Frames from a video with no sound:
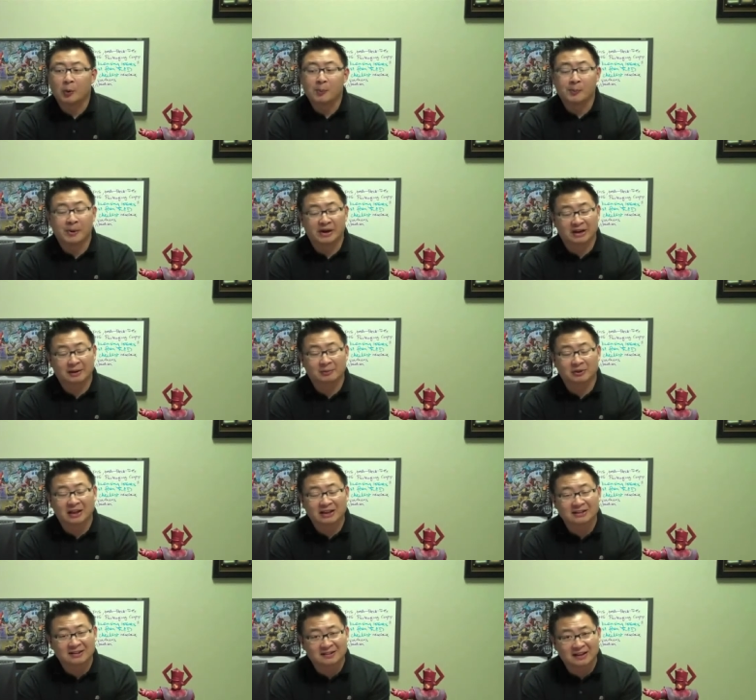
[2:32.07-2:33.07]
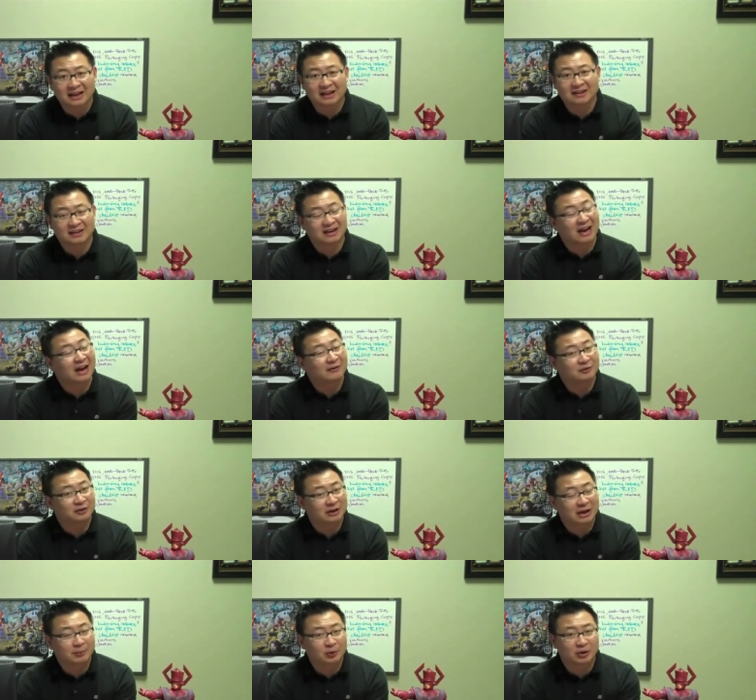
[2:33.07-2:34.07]
But I'm glad to say that after a
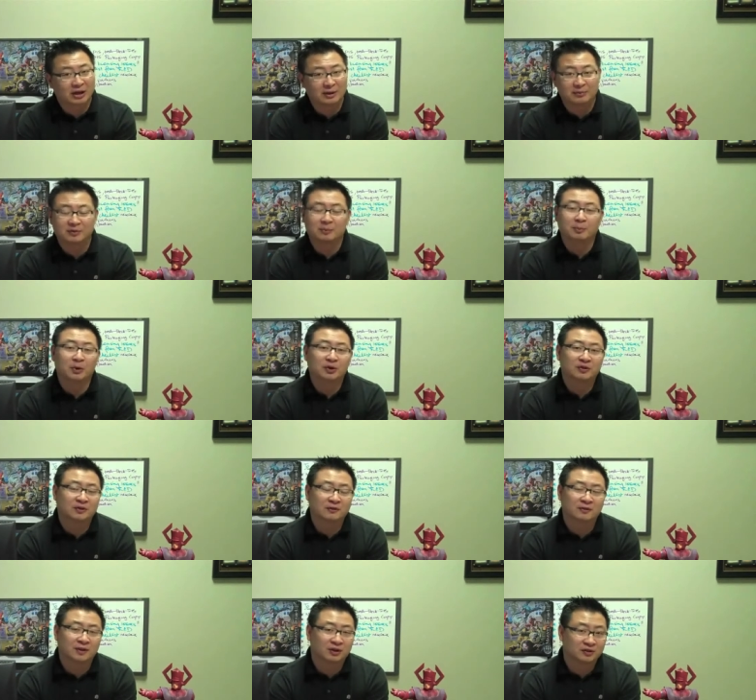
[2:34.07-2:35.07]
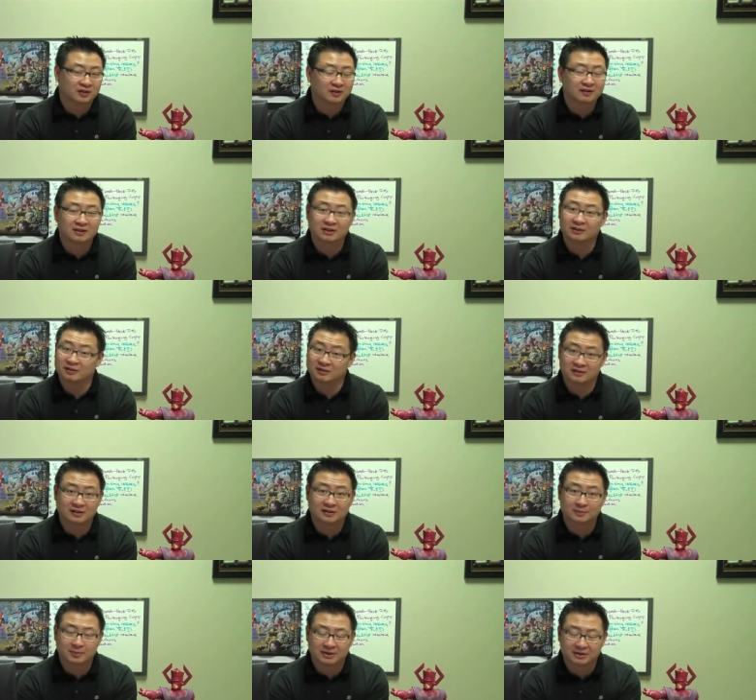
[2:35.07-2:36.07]
couple of games, most of those concerns
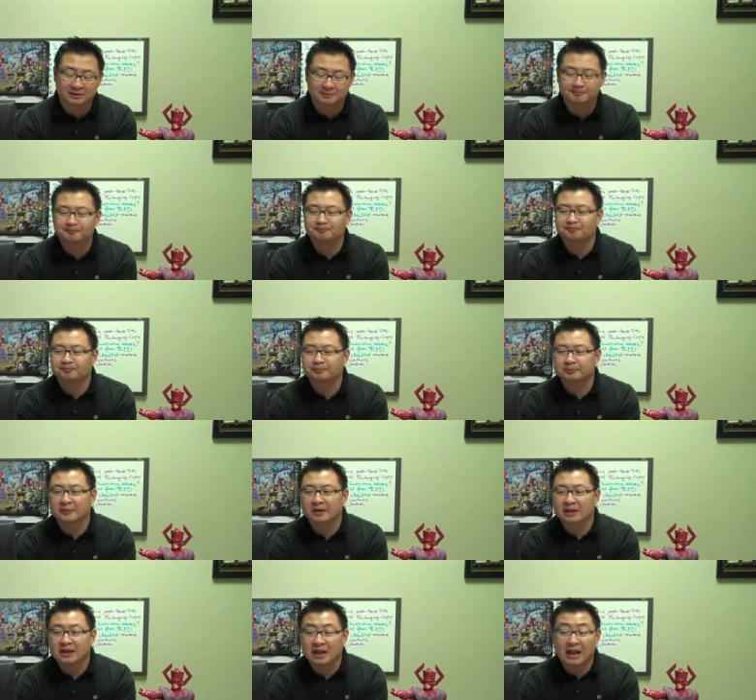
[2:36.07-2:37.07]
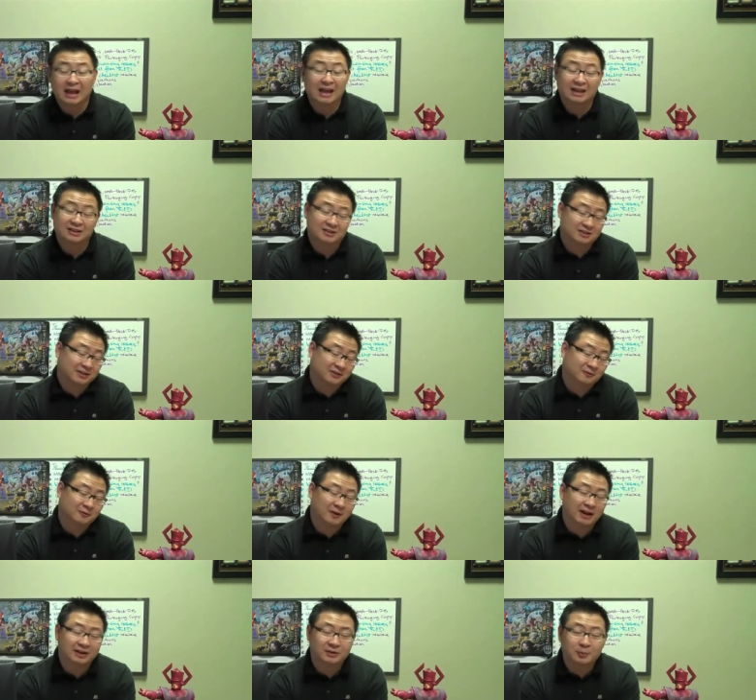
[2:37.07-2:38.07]
disappeared. And in
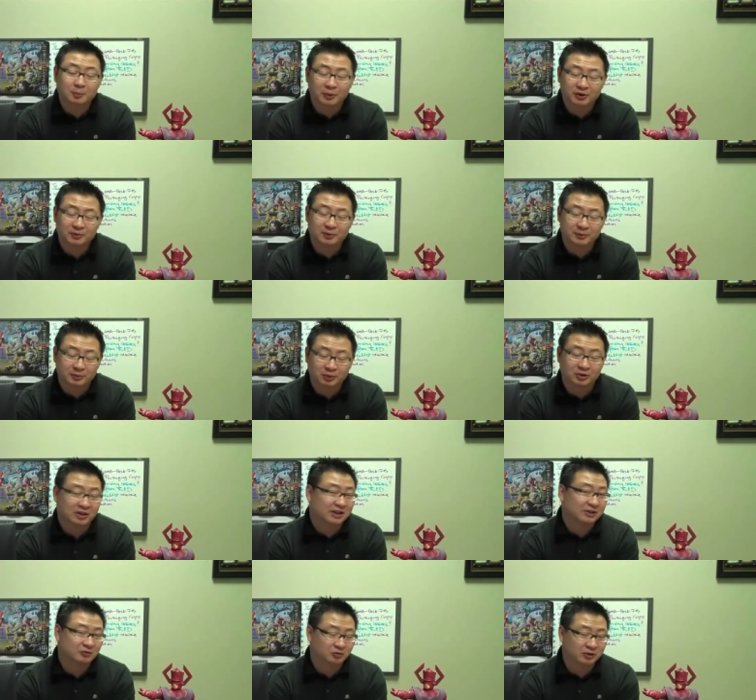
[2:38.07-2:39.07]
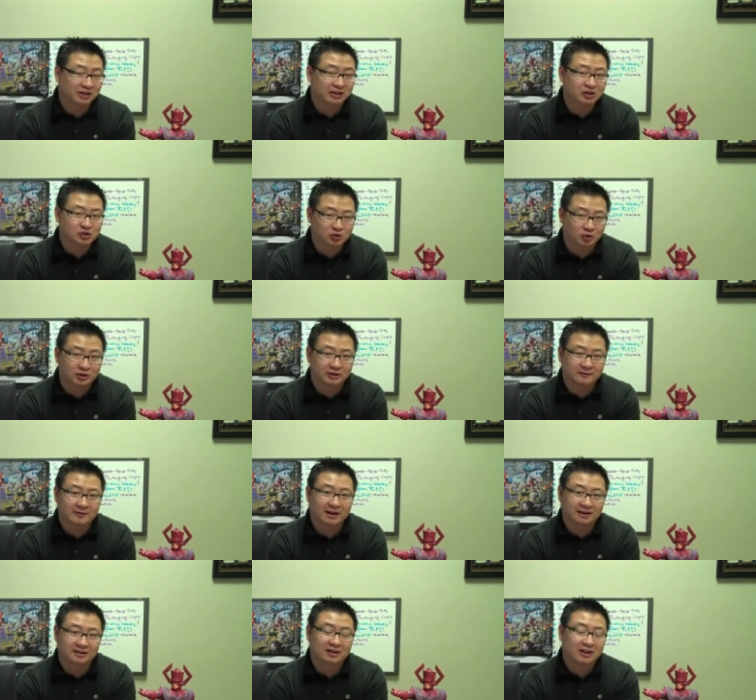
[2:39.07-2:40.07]
fact, most people really enjoyed the
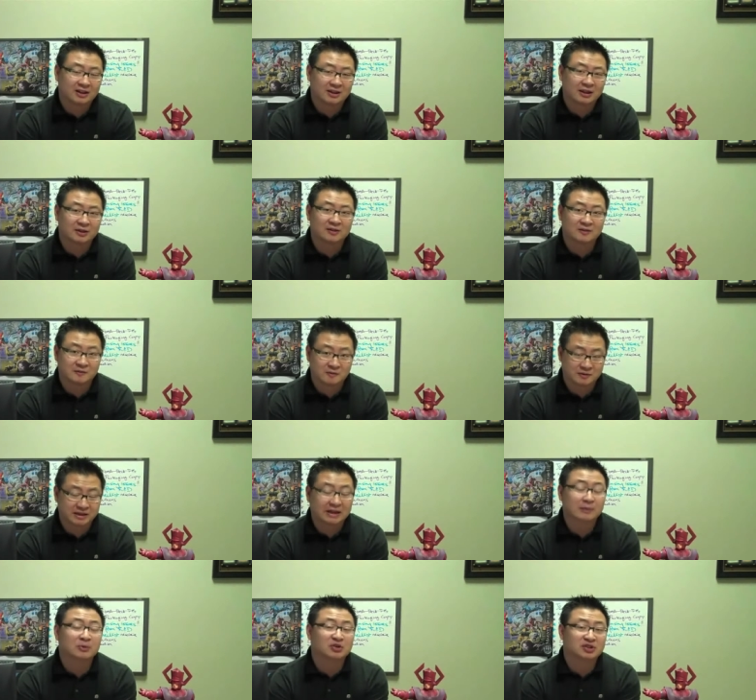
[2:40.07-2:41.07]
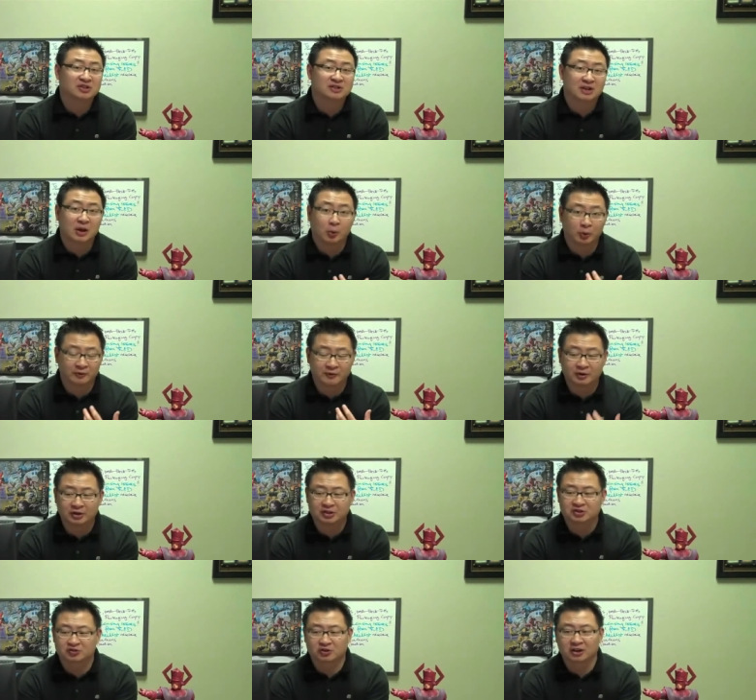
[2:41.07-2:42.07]
fact that the images were very
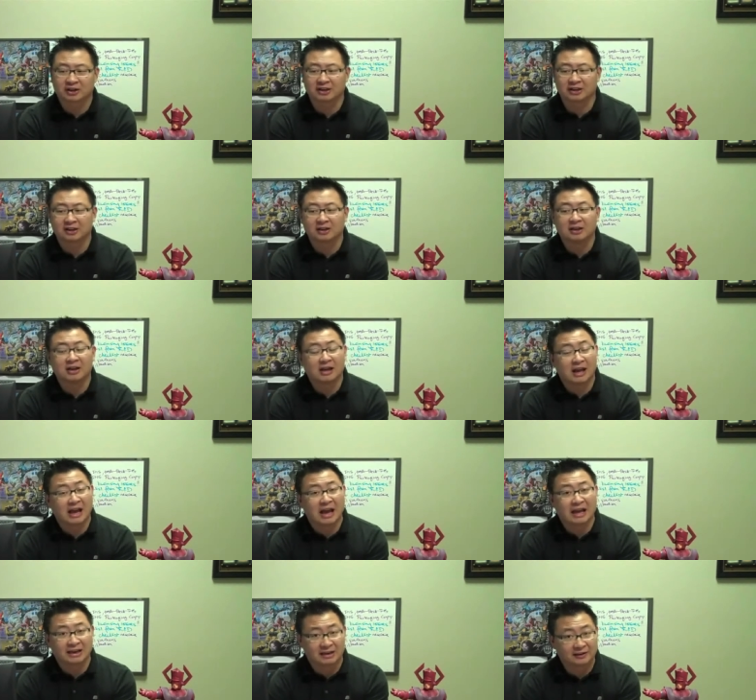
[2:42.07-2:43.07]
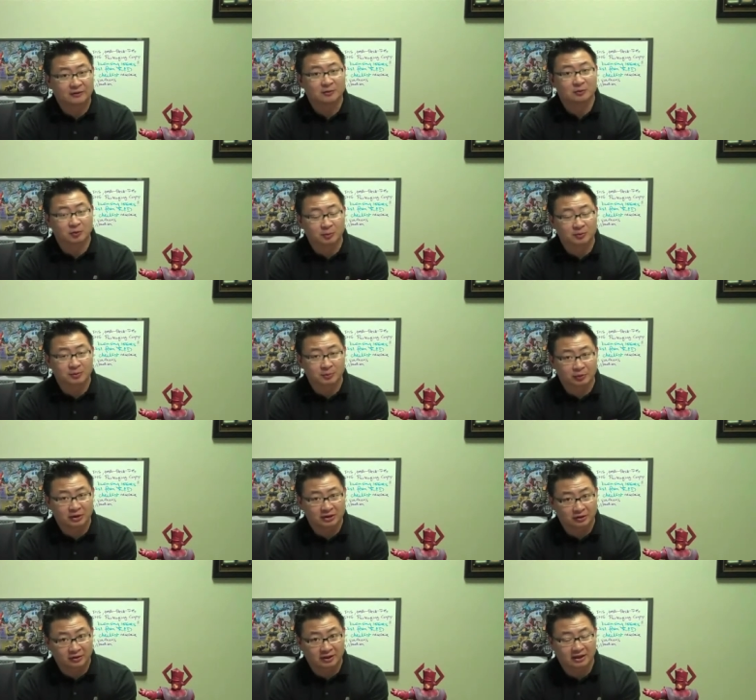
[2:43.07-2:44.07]
striking and given room to
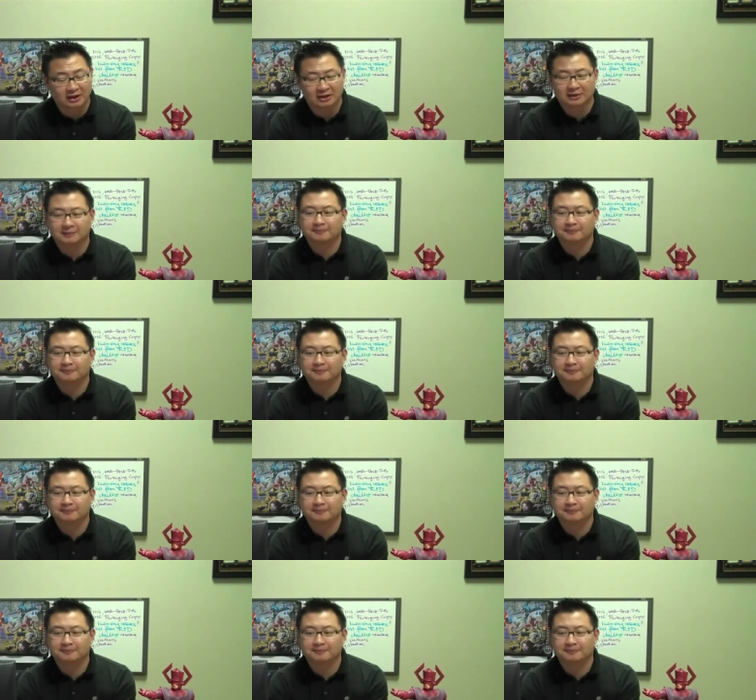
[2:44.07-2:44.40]
breathe on the card.